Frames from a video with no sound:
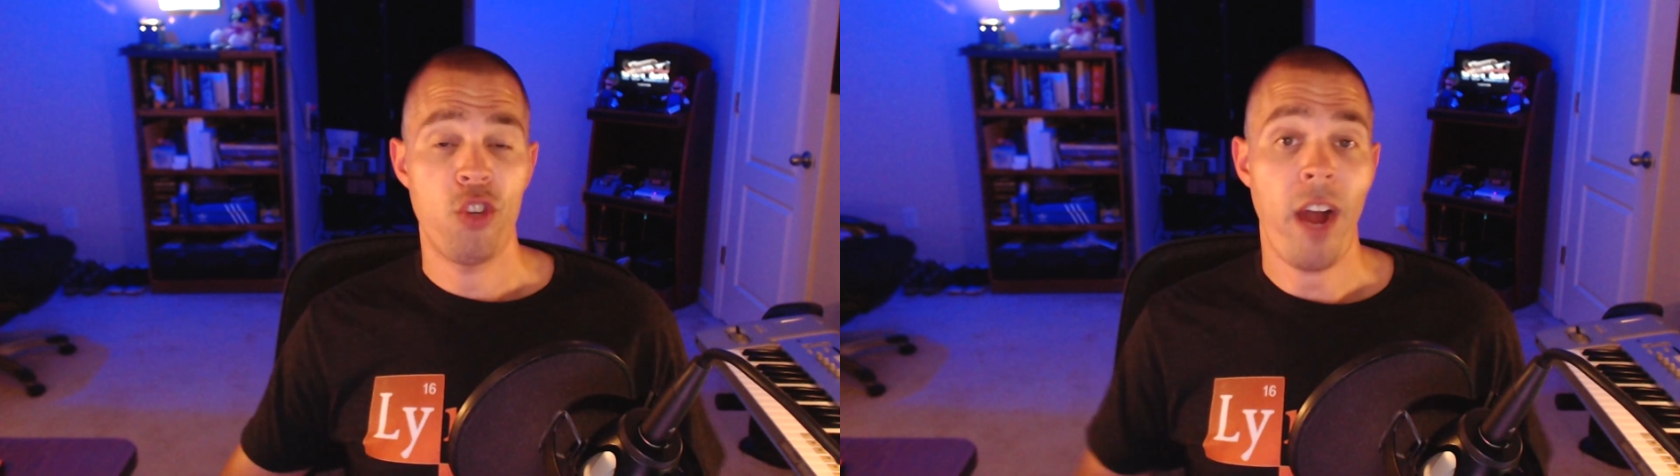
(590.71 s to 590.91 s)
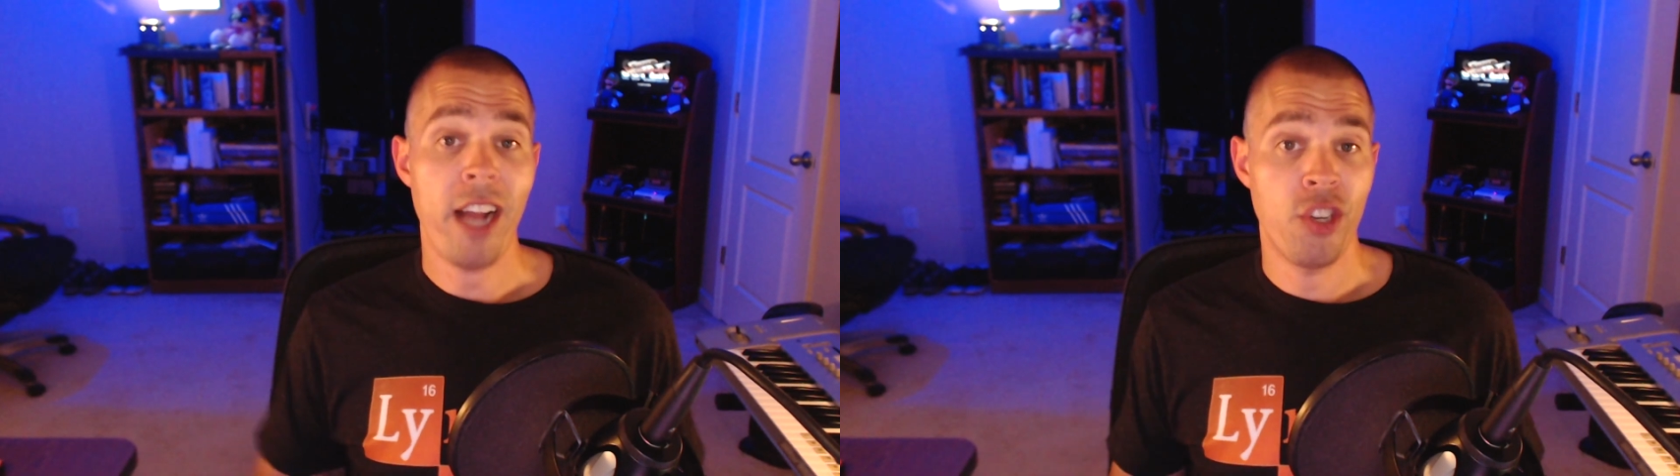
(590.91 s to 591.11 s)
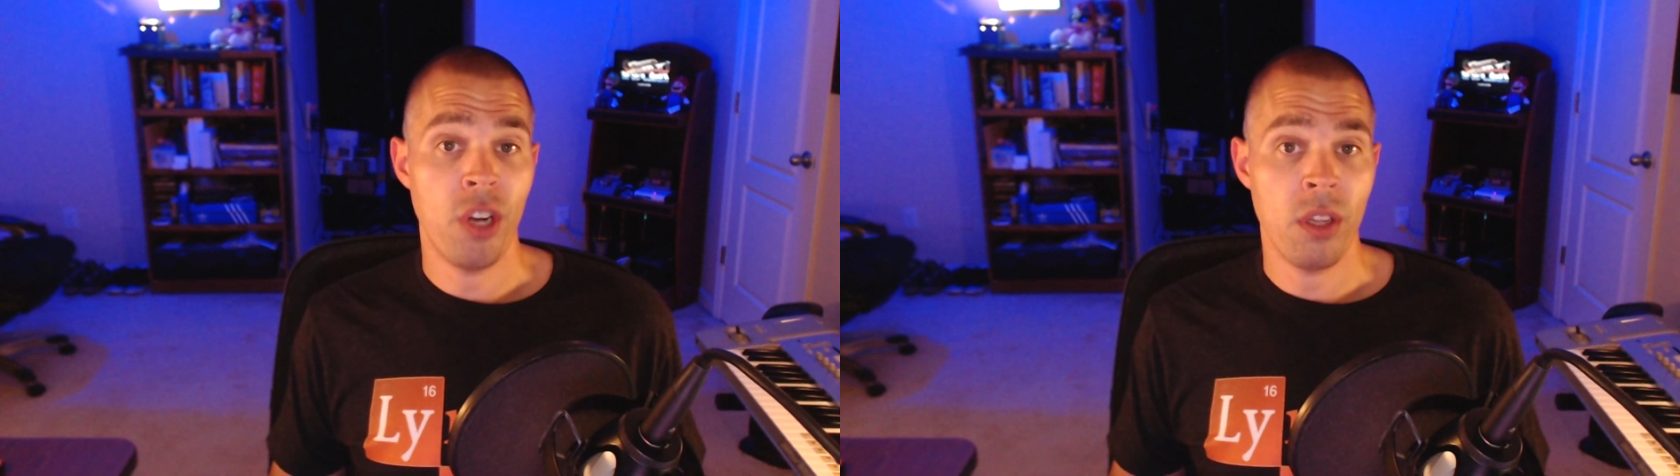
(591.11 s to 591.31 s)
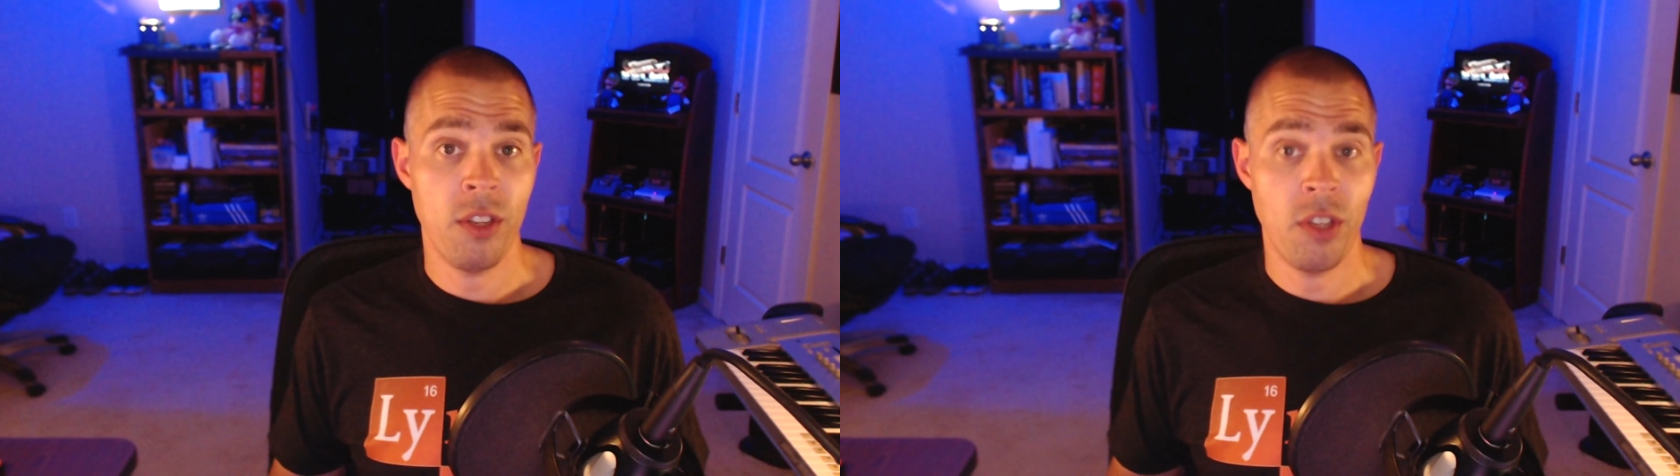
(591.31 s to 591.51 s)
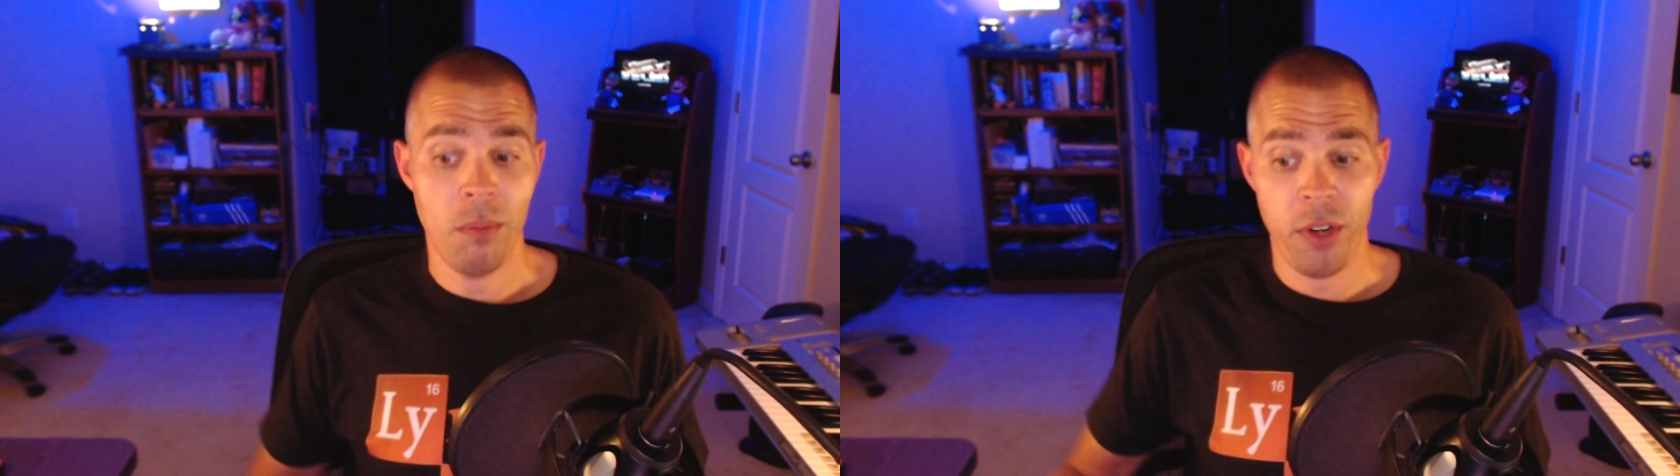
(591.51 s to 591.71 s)
Try
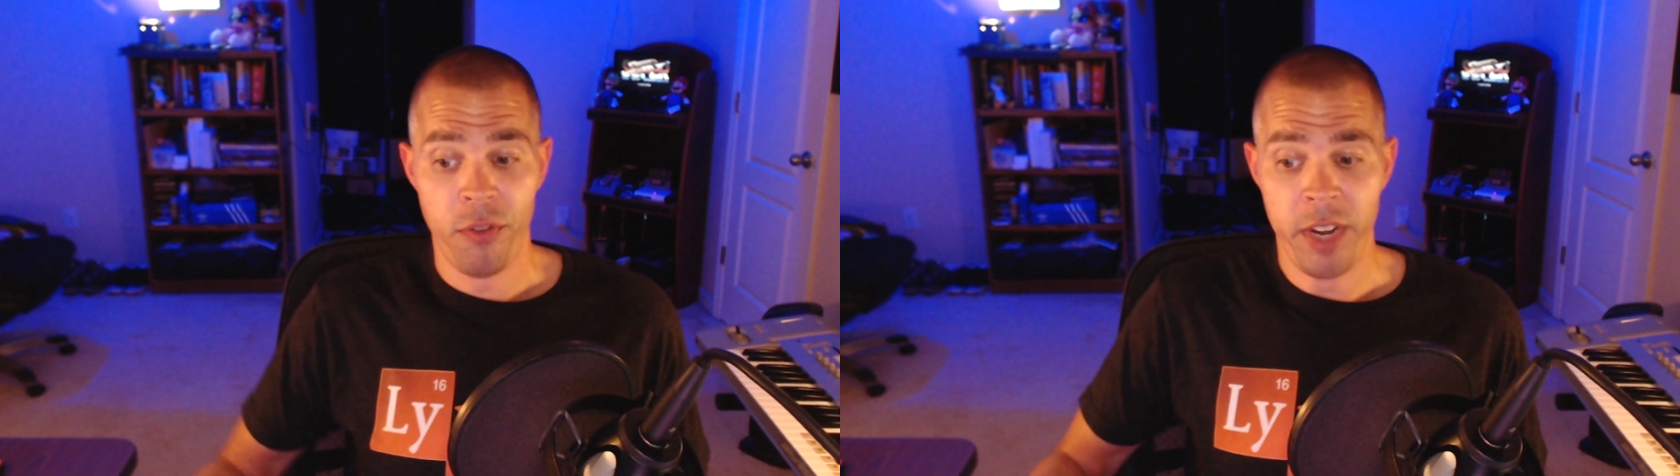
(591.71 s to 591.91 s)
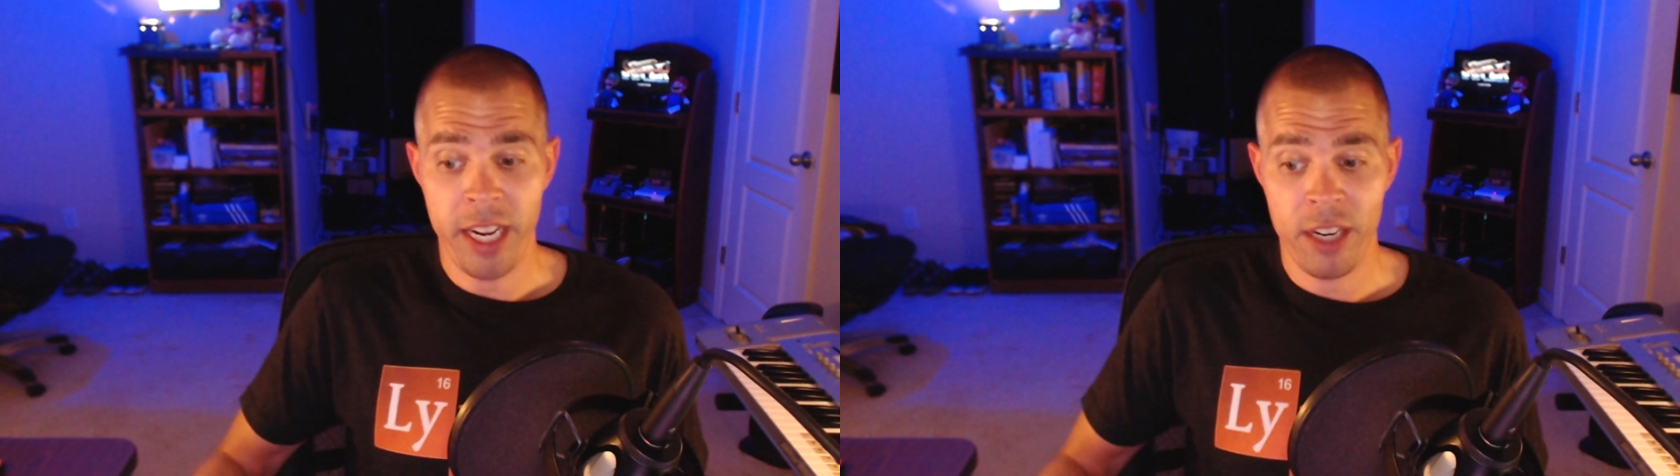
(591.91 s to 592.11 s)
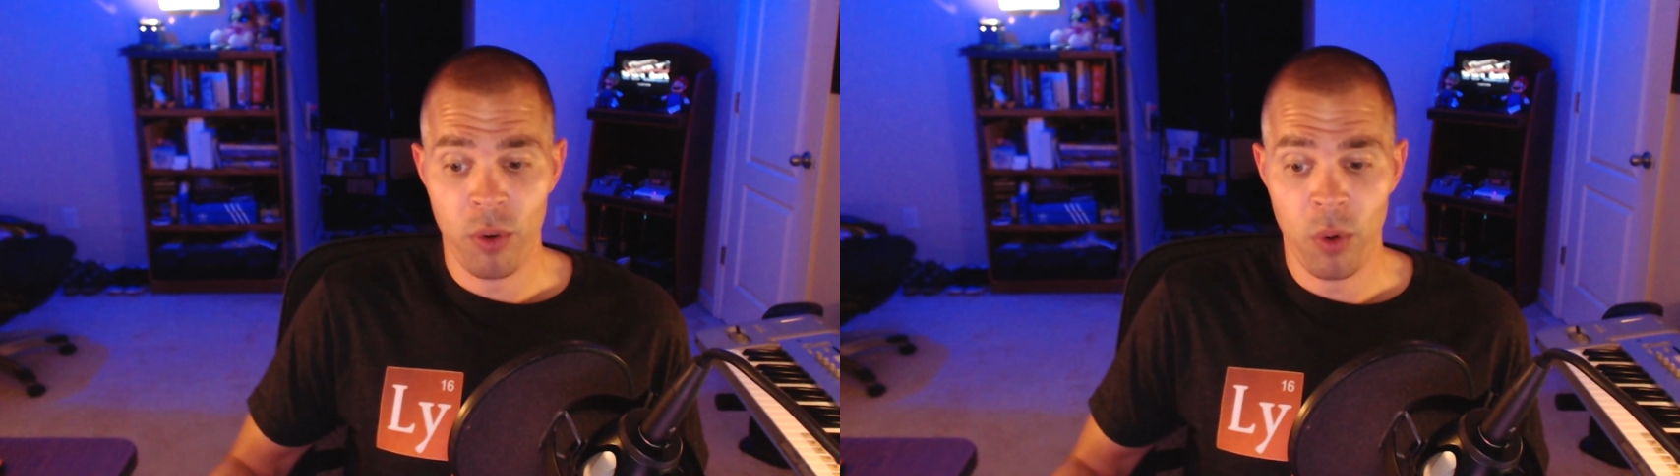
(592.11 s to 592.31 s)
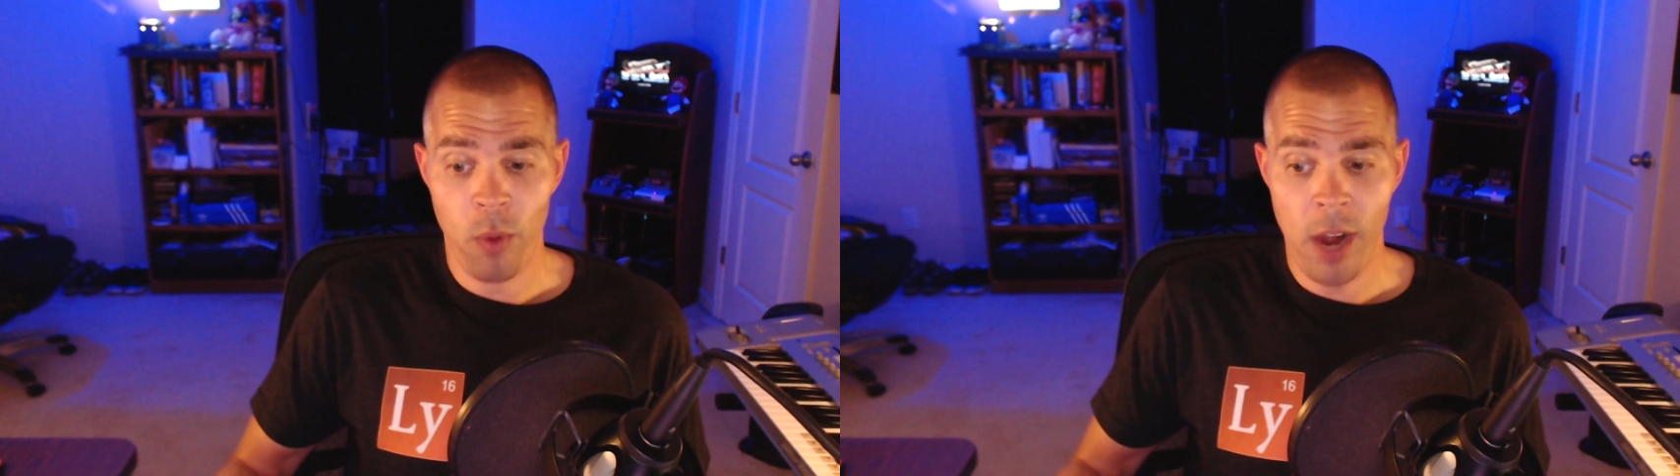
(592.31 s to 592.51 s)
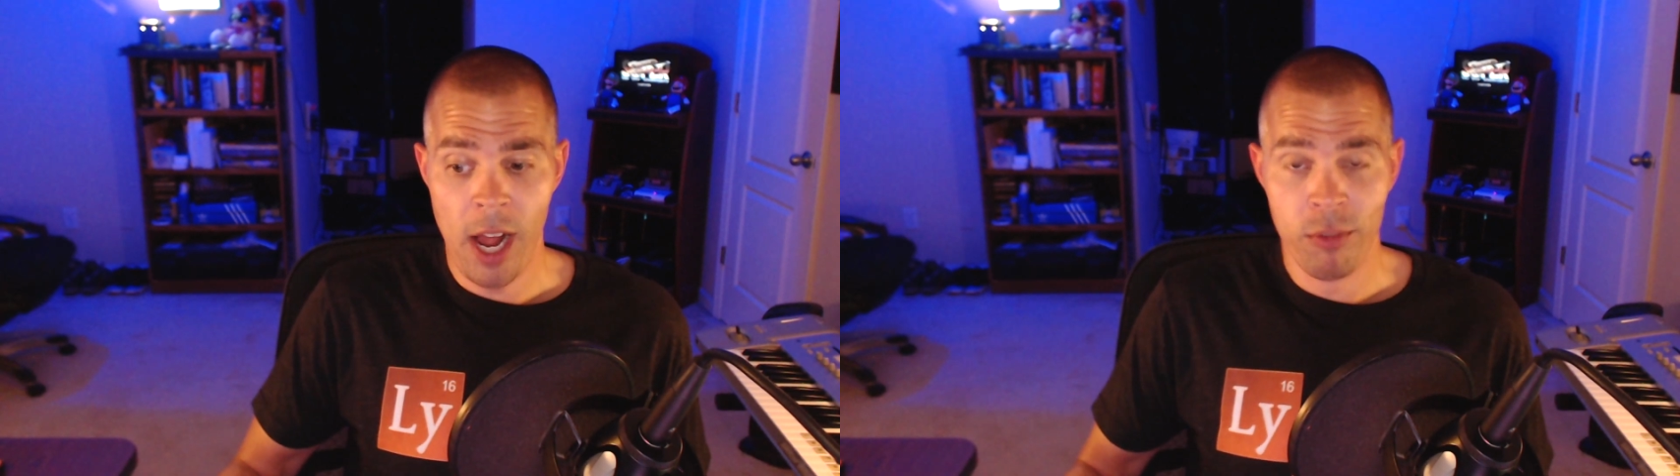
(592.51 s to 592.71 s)
juggling some different internal
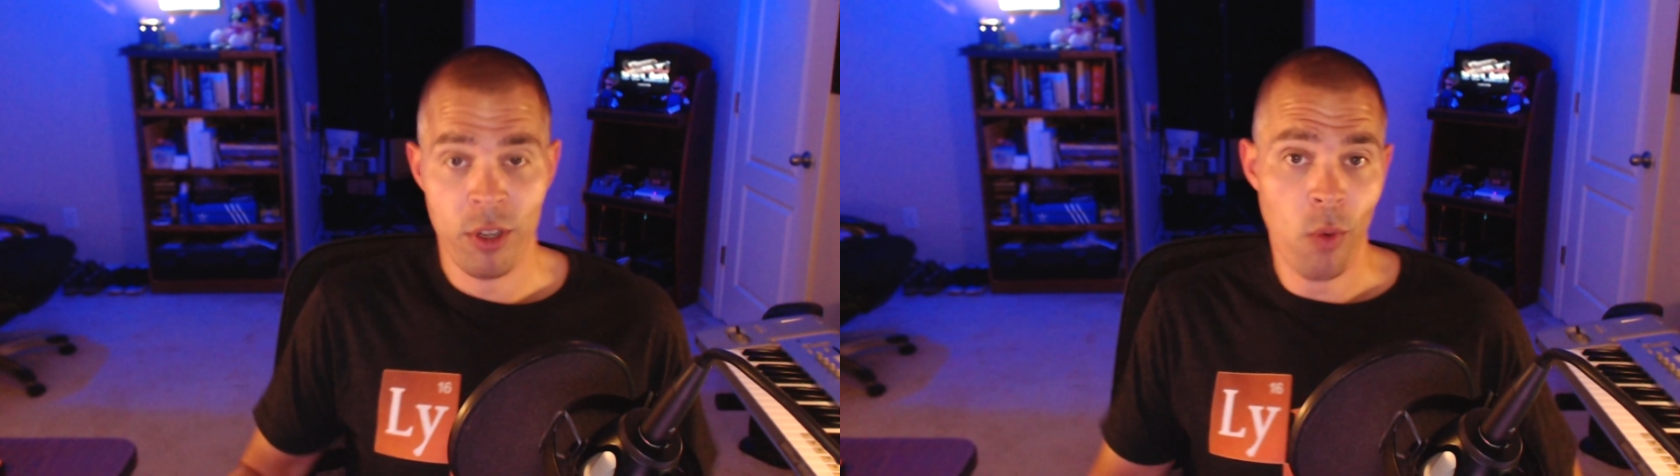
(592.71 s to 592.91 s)
rhymes